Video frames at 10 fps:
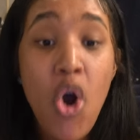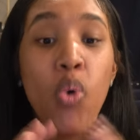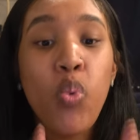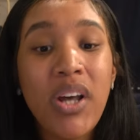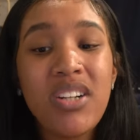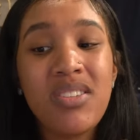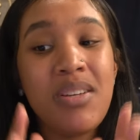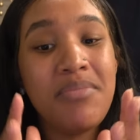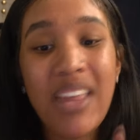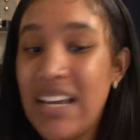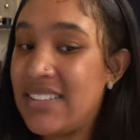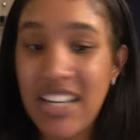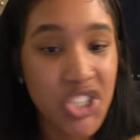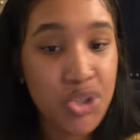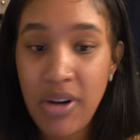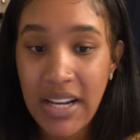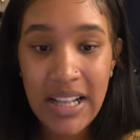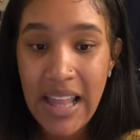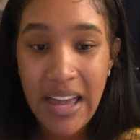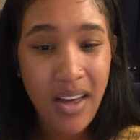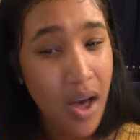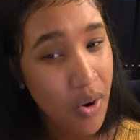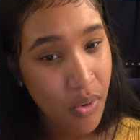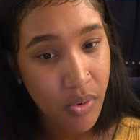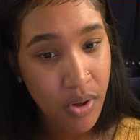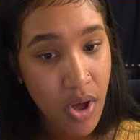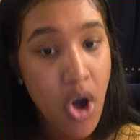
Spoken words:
What are some things that you got to let go?